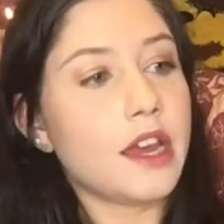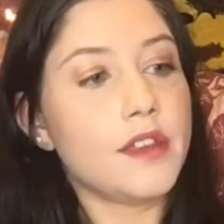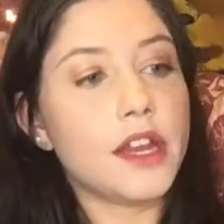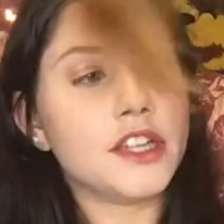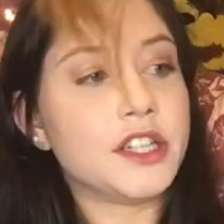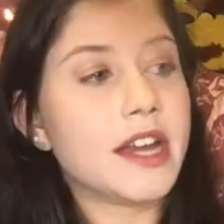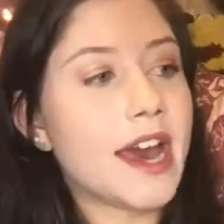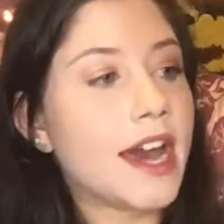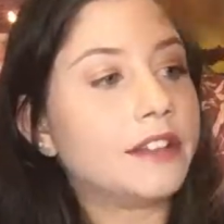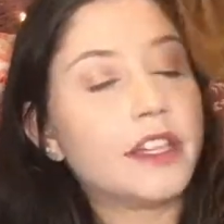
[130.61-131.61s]
and then I did
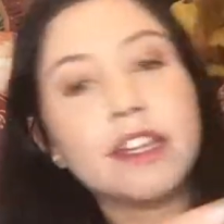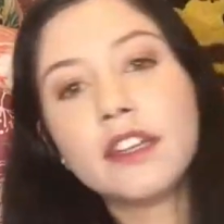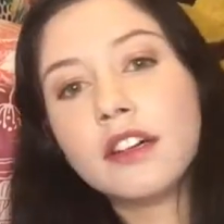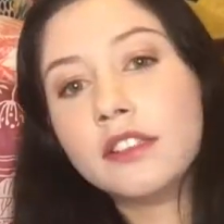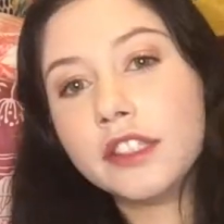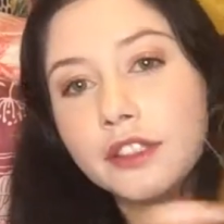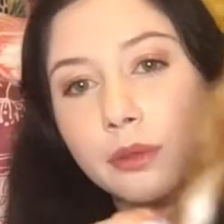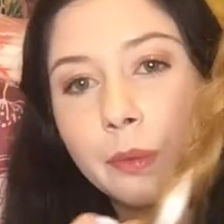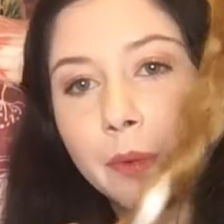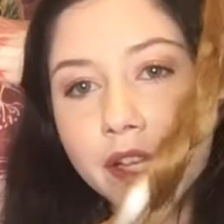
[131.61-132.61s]
add like a
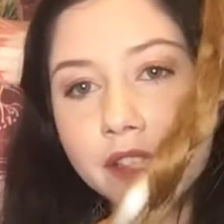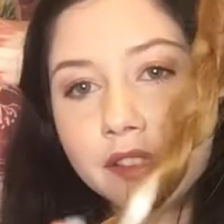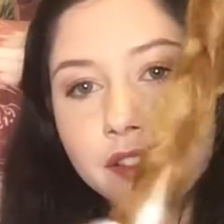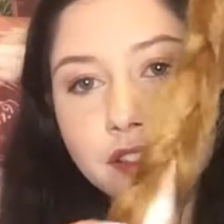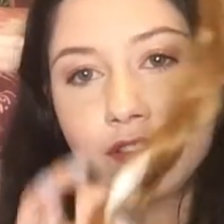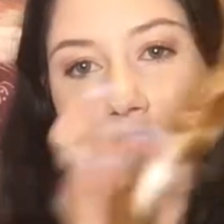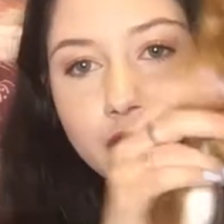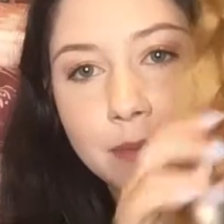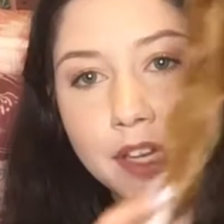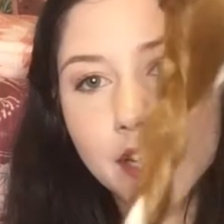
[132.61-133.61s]
little white
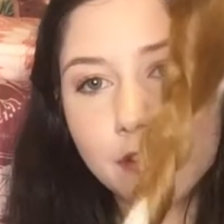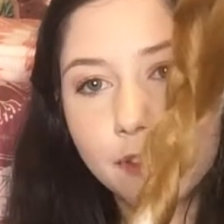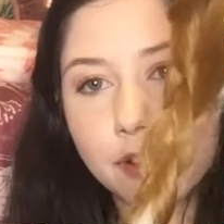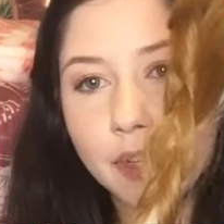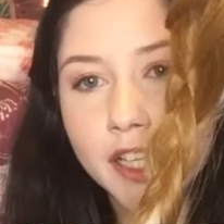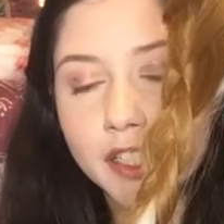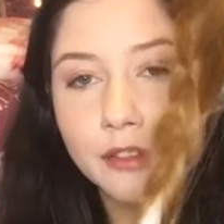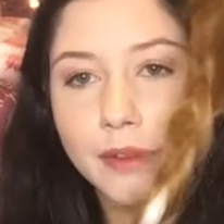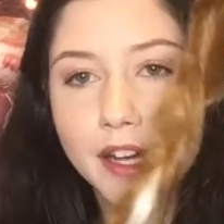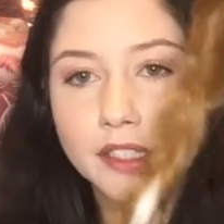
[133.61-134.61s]
stripe in it for when I did
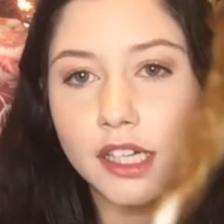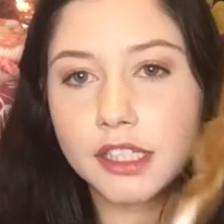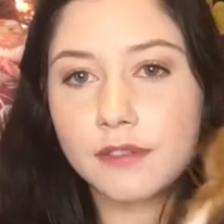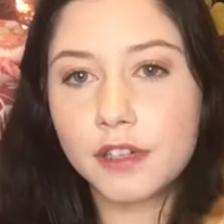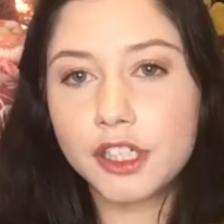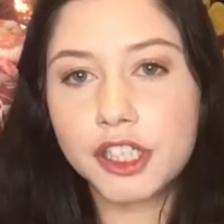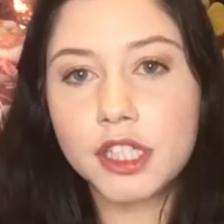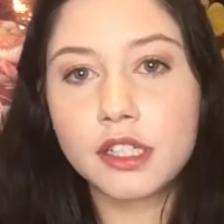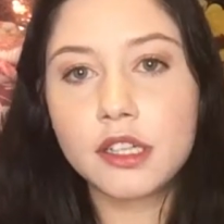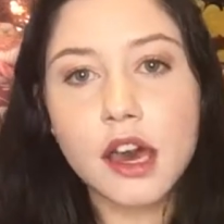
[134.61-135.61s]
the Renaissance version.